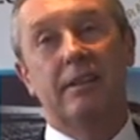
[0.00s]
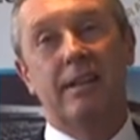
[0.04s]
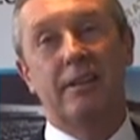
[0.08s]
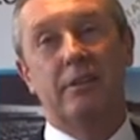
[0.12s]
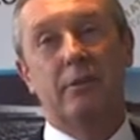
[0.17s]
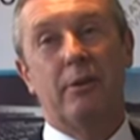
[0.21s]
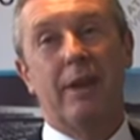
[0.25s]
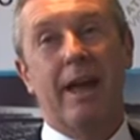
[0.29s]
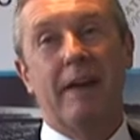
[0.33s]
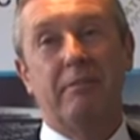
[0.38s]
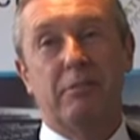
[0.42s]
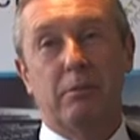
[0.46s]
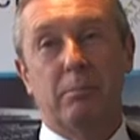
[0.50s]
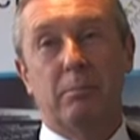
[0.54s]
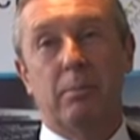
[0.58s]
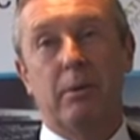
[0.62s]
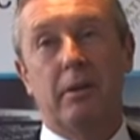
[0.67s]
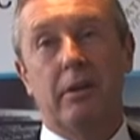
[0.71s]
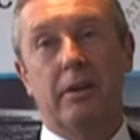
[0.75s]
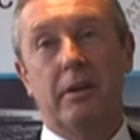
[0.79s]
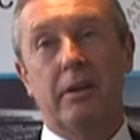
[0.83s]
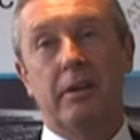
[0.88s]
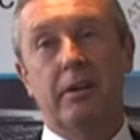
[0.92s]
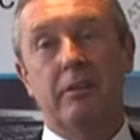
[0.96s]
don't have the
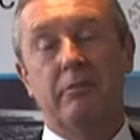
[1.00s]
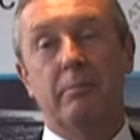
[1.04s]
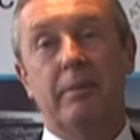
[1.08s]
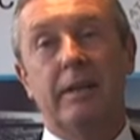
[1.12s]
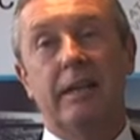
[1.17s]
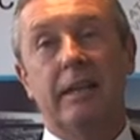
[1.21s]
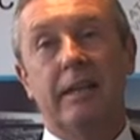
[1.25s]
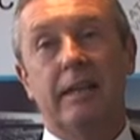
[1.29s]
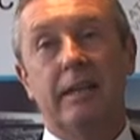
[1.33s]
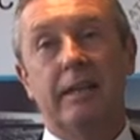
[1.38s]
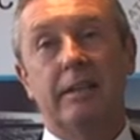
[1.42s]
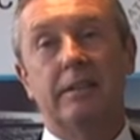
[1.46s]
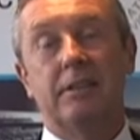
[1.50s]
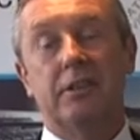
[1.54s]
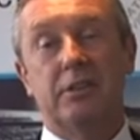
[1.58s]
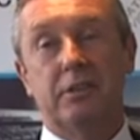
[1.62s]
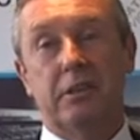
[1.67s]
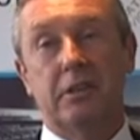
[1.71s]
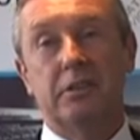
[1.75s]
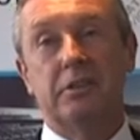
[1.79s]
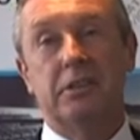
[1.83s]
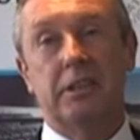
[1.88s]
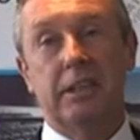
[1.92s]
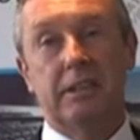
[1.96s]
burden of being the
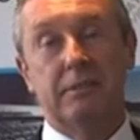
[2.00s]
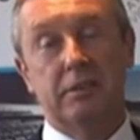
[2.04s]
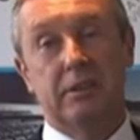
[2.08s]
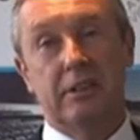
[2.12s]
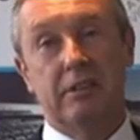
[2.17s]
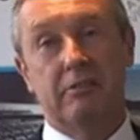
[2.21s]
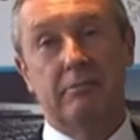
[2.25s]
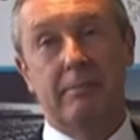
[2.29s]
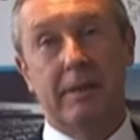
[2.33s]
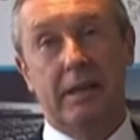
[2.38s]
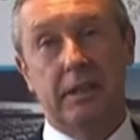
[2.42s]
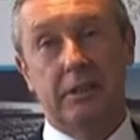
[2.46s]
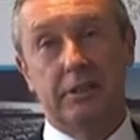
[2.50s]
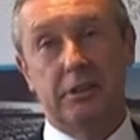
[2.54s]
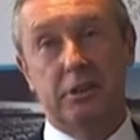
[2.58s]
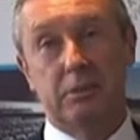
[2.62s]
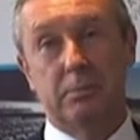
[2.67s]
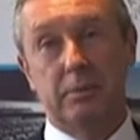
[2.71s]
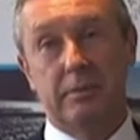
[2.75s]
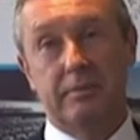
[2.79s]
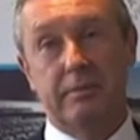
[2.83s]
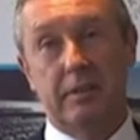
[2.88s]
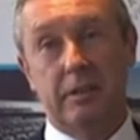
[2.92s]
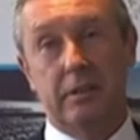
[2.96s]
trustee of a self-managed
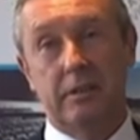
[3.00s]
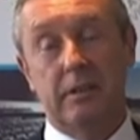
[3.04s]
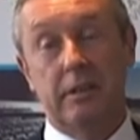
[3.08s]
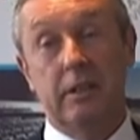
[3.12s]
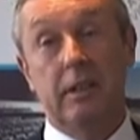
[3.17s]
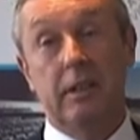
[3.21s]
super fund.